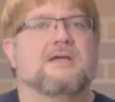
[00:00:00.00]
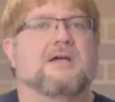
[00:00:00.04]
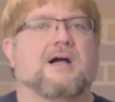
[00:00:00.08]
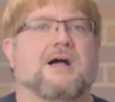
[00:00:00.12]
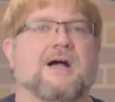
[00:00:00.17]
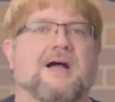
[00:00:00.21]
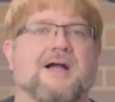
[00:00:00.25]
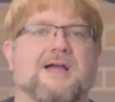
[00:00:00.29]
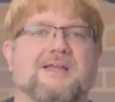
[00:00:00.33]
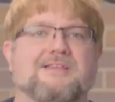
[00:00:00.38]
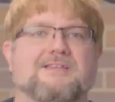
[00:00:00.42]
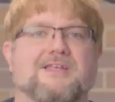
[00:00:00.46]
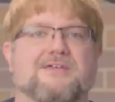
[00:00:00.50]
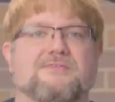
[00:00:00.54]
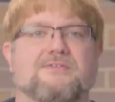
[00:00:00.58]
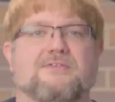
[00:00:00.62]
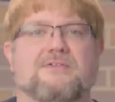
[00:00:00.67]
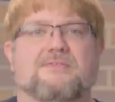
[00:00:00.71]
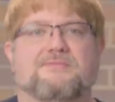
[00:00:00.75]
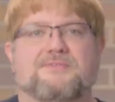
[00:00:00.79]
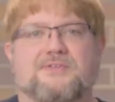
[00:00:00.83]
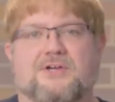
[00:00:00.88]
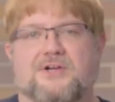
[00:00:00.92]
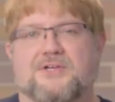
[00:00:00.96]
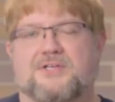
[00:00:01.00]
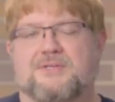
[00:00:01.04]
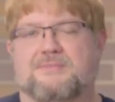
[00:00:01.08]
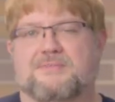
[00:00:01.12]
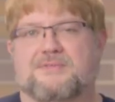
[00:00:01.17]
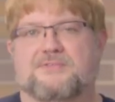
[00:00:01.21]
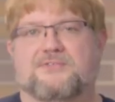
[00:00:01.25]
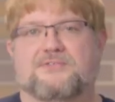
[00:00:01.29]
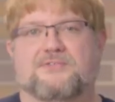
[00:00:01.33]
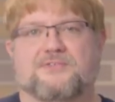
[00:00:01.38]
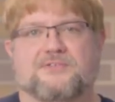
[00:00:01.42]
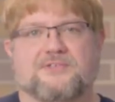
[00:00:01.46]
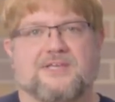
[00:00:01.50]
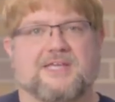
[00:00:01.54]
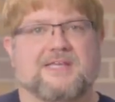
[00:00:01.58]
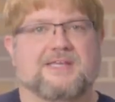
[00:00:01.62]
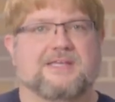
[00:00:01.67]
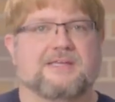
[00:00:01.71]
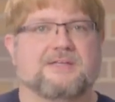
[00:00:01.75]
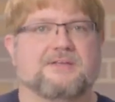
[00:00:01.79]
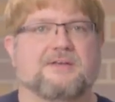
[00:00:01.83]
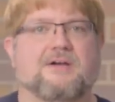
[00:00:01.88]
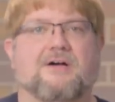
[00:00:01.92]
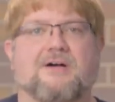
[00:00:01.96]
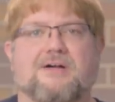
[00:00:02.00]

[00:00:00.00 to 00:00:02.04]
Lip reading: A high level of documents scanned